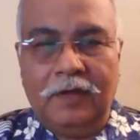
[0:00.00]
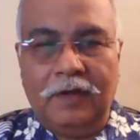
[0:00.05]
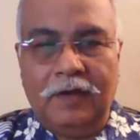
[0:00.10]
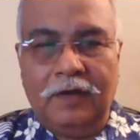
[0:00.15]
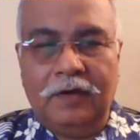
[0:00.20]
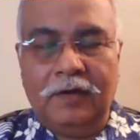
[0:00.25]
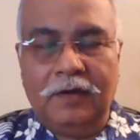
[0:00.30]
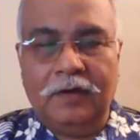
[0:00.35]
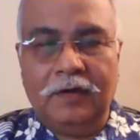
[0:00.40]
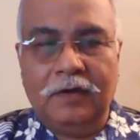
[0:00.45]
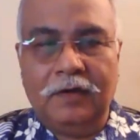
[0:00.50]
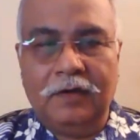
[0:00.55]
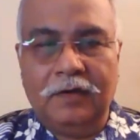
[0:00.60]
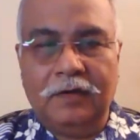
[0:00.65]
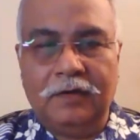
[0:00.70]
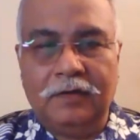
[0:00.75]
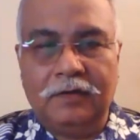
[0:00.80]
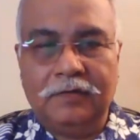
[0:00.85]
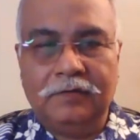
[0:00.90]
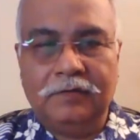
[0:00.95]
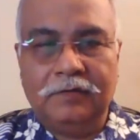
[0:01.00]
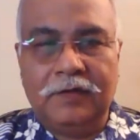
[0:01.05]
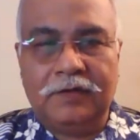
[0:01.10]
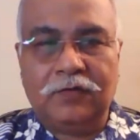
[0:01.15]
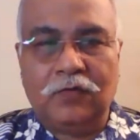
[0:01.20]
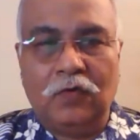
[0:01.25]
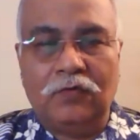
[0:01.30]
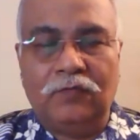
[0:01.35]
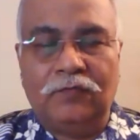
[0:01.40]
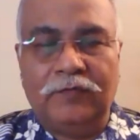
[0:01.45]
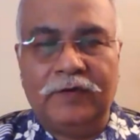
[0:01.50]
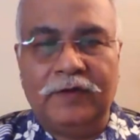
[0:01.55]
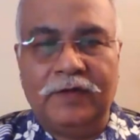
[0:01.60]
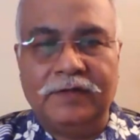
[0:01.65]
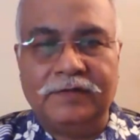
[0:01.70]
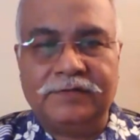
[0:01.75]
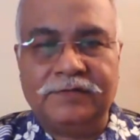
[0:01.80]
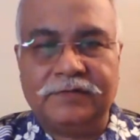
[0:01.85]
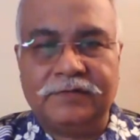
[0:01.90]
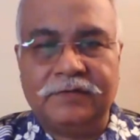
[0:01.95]
And that
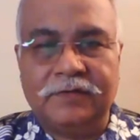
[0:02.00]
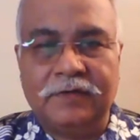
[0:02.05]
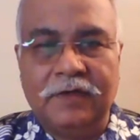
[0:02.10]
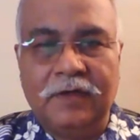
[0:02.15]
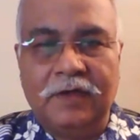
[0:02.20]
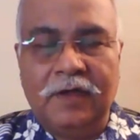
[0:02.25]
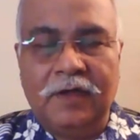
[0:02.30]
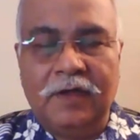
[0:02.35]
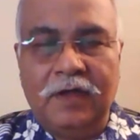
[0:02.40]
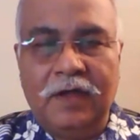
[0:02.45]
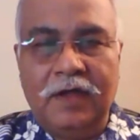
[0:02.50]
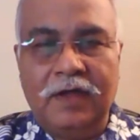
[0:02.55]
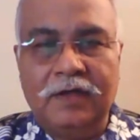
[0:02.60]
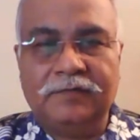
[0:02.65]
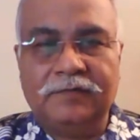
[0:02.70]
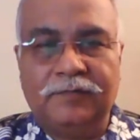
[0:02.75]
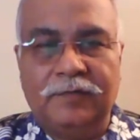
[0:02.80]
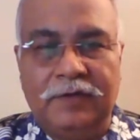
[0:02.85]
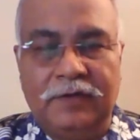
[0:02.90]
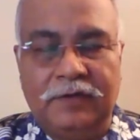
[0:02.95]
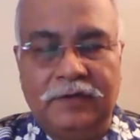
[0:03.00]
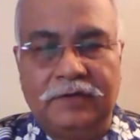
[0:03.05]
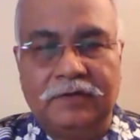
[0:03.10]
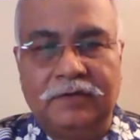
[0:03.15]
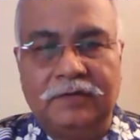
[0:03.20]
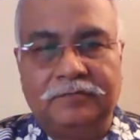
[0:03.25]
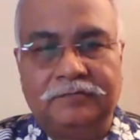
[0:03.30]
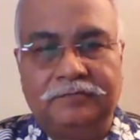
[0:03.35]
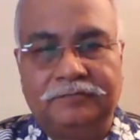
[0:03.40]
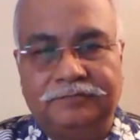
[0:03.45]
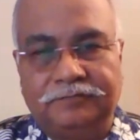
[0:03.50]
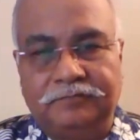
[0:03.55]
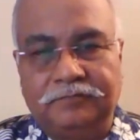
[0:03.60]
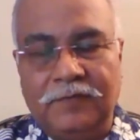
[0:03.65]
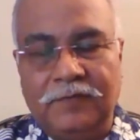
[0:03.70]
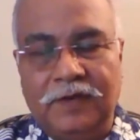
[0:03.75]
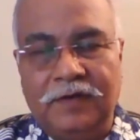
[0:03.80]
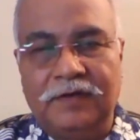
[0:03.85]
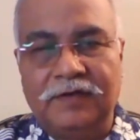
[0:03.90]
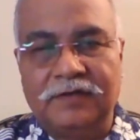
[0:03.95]
confidence has been
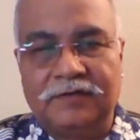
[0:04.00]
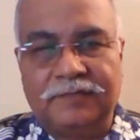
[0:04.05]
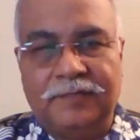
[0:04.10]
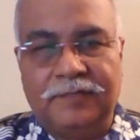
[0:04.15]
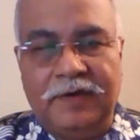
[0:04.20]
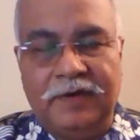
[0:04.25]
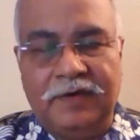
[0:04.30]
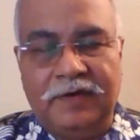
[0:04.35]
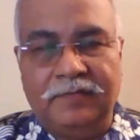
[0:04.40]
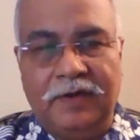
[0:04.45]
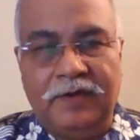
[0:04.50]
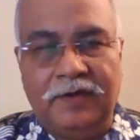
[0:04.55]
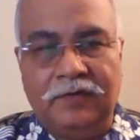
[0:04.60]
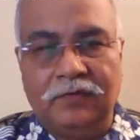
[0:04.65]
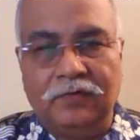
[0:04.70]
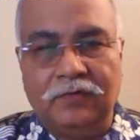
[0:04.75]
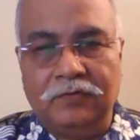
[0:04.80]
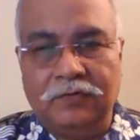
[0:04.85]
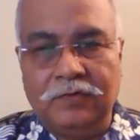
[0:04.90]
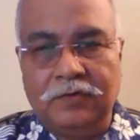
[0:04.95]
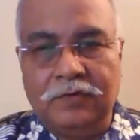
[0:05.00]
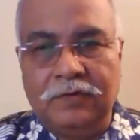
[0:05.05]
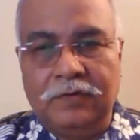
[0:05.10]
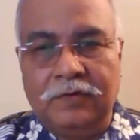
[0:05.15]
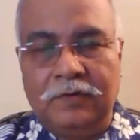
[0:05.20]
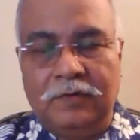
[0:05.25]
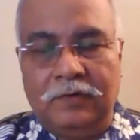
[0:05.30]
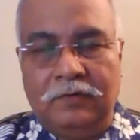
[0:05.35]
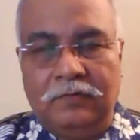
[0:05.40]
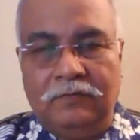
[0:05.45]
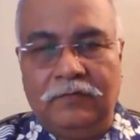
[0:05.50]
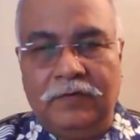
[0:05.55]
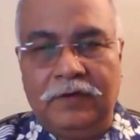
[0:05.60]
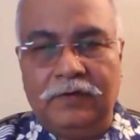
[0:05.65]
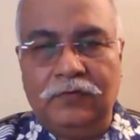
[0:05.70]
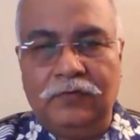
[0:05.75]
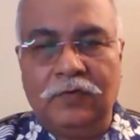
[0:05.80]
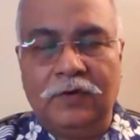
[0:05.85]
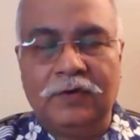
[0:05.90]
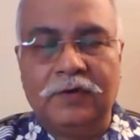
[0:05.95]
displayed by you
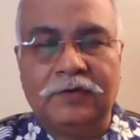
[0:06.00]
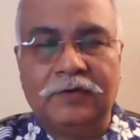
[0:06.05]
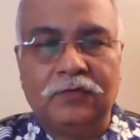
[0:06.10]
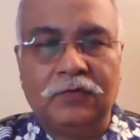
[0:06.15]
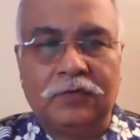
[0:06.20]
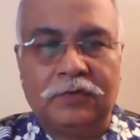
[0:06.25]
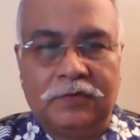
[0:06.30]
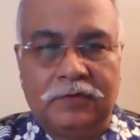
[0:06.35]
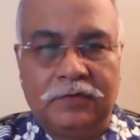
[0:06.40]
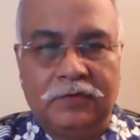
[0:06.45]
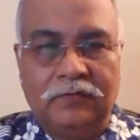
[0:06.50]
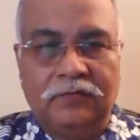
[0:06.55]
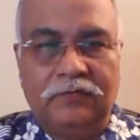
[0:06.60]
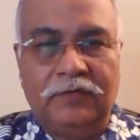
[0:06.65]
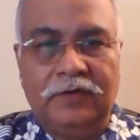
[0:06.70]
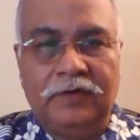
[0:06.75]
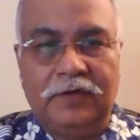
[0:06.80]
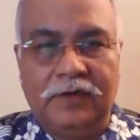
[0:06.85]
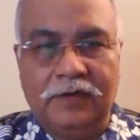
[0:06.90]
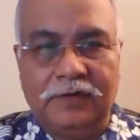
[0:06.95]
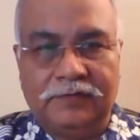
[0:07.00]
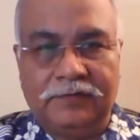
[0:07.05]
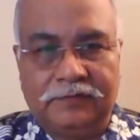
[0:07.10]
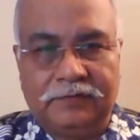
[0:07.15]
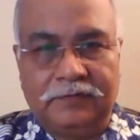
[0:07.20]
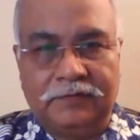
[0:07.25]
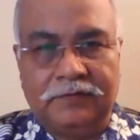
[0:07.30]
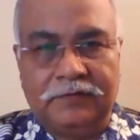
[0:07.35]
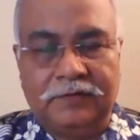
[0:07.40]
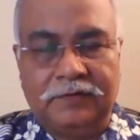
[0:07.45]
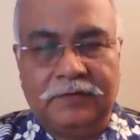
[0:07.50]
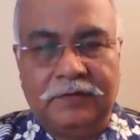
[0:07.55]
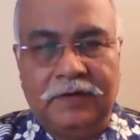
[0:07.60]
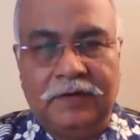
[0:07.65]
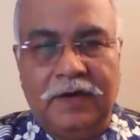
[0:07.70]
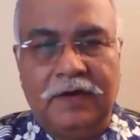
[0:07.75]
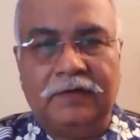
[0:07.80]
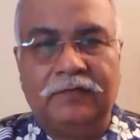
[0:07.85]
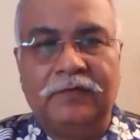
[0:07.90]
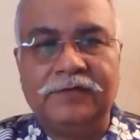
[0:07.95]
when you undertook various
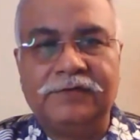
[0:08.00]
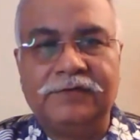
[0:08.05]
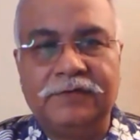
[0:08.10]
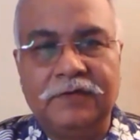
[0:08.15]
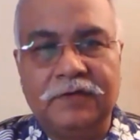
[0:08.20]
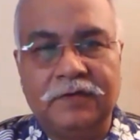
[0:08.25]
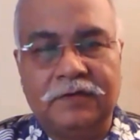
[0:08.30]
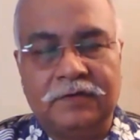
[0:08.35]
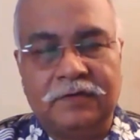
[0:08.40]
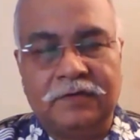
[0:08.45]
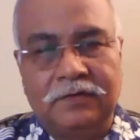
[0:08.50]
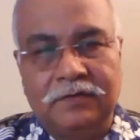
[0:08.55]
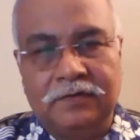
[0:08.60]
adventure